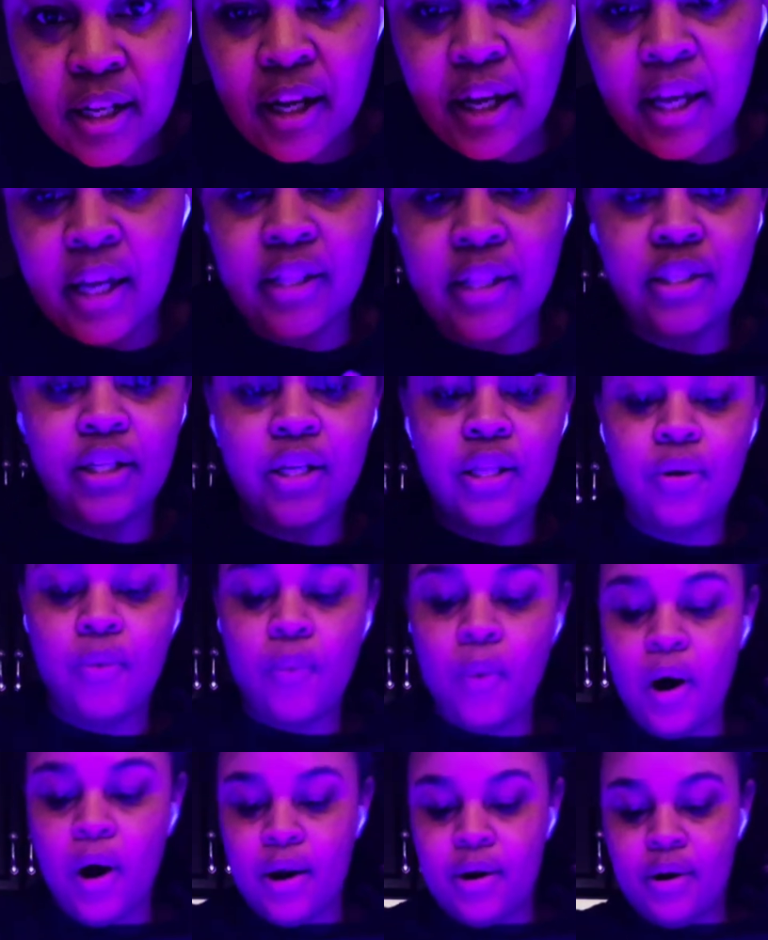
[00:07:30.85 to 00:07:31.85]
into the
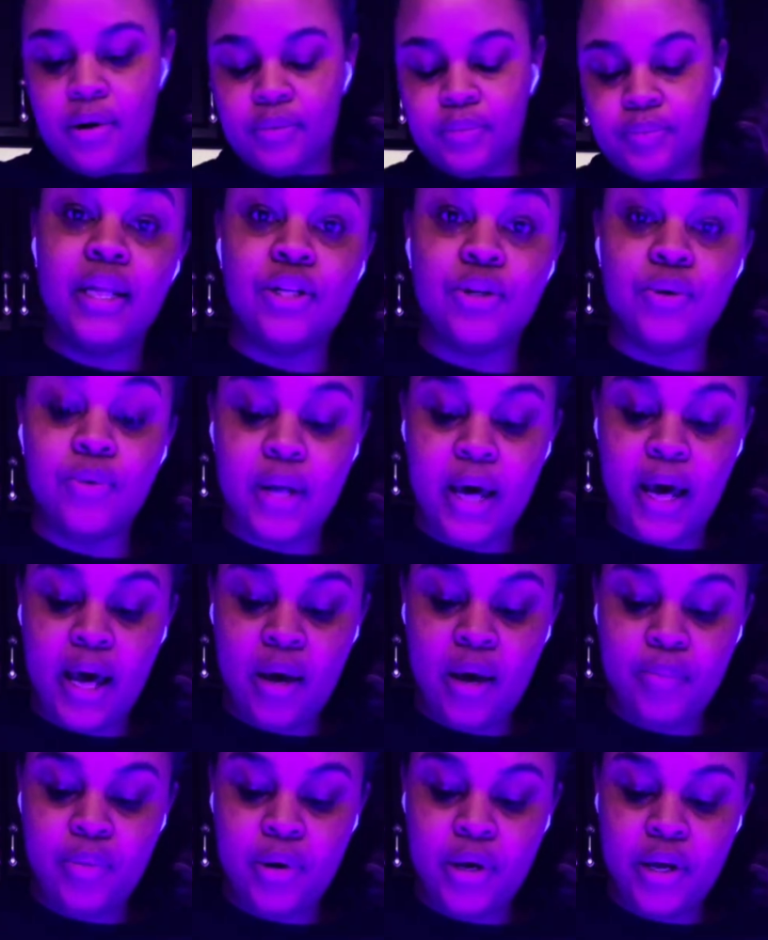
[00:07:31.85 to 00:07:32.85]
water. Do
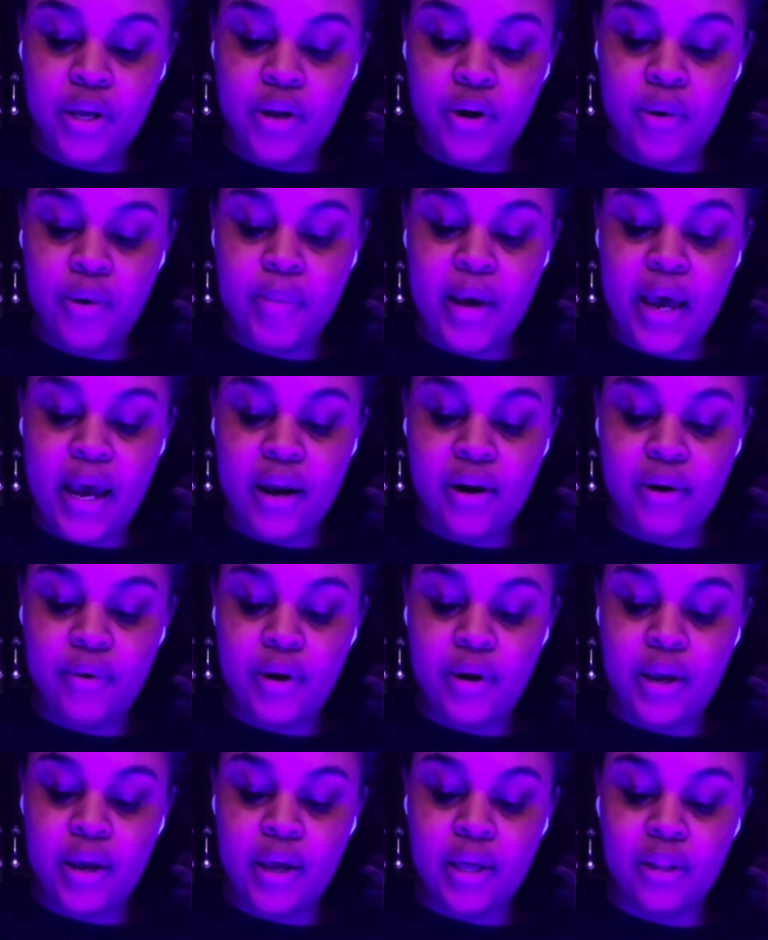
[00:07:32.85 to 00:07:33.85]
not put your
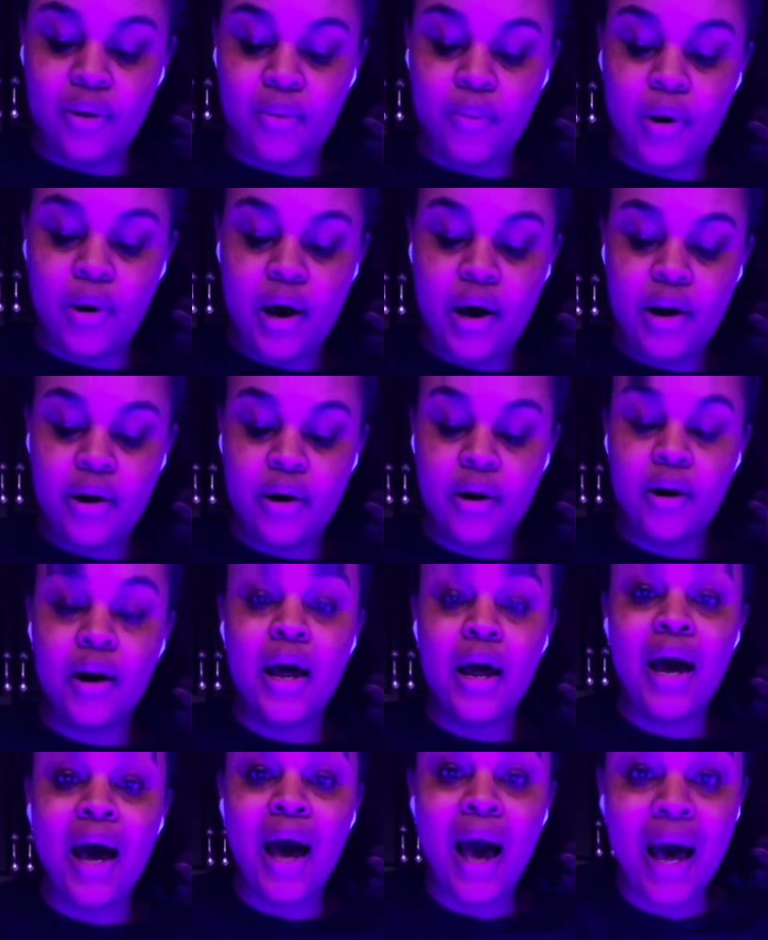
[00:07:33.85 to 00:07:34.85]
battery in the water.
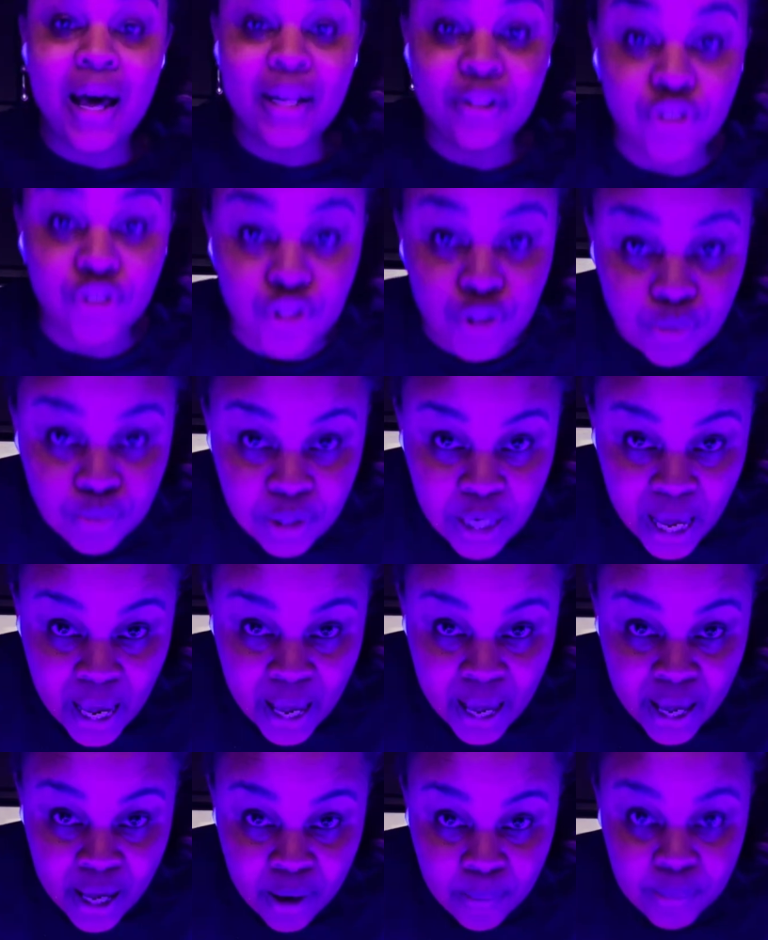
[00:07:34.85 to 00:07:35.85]
Do
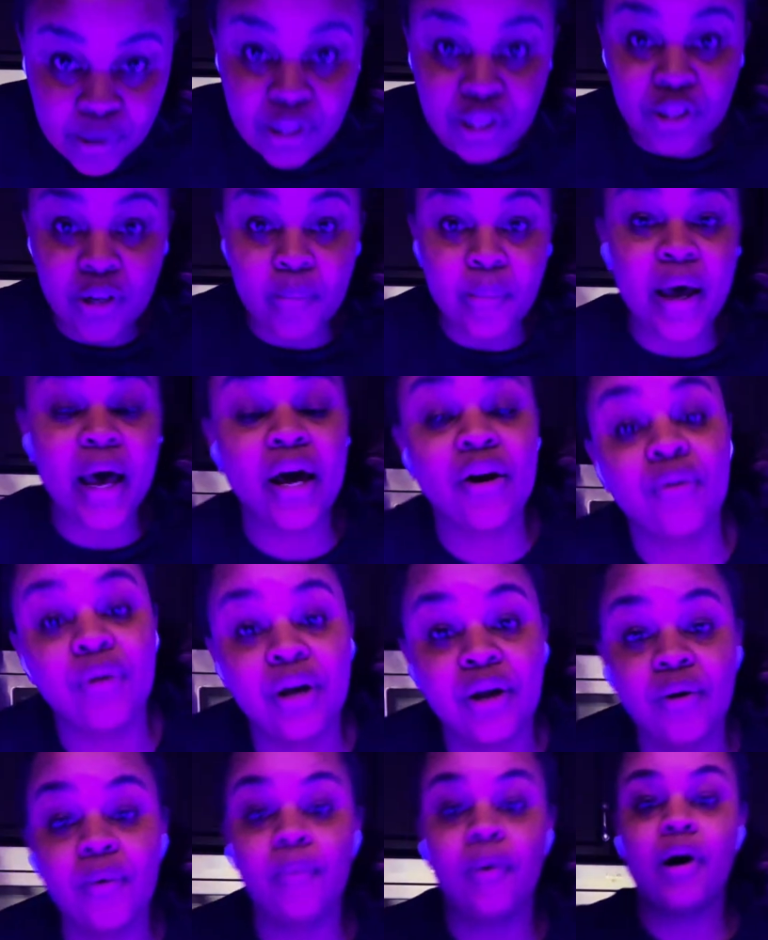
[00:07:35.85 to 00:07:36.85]
not put your battery in
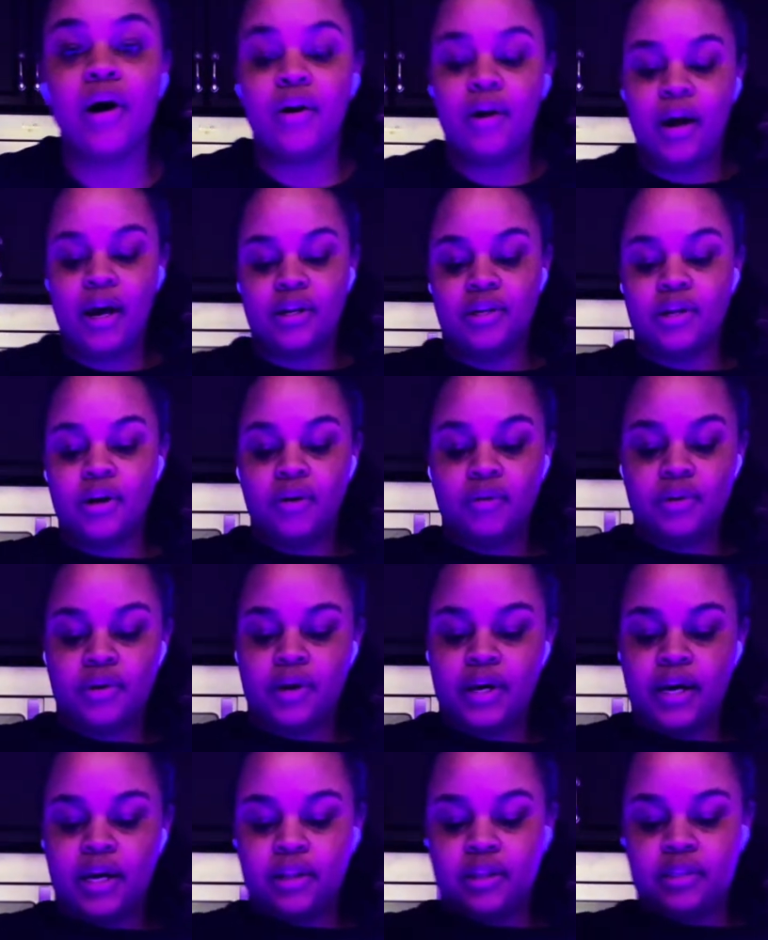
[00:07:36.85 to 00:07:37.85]
the water. I don't know
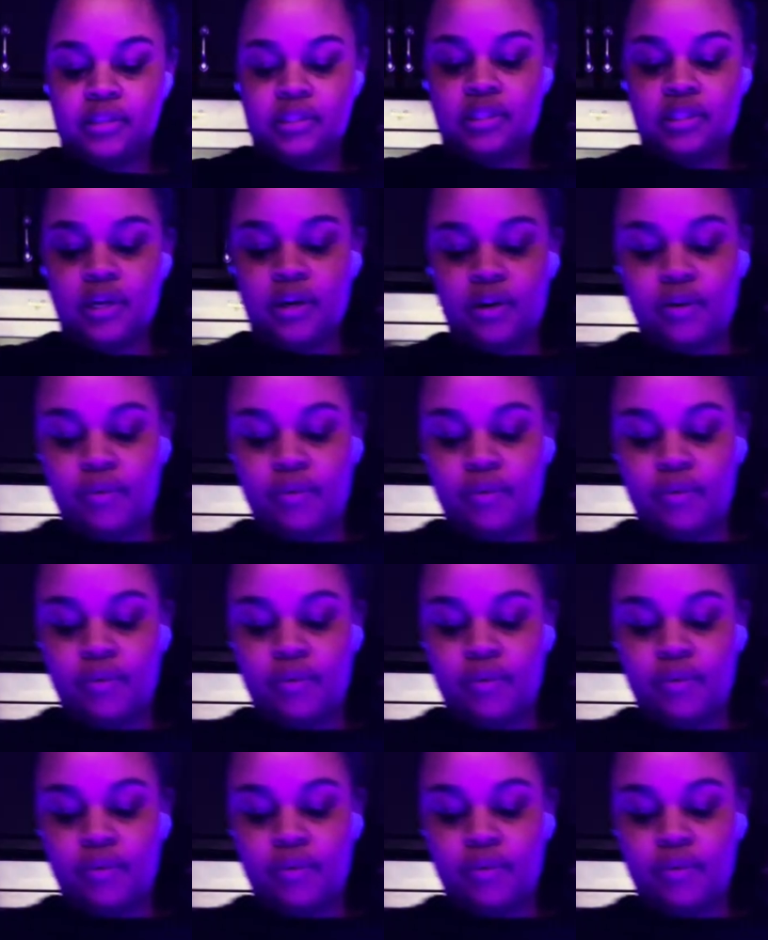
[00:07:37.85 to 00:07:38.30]
how this is going to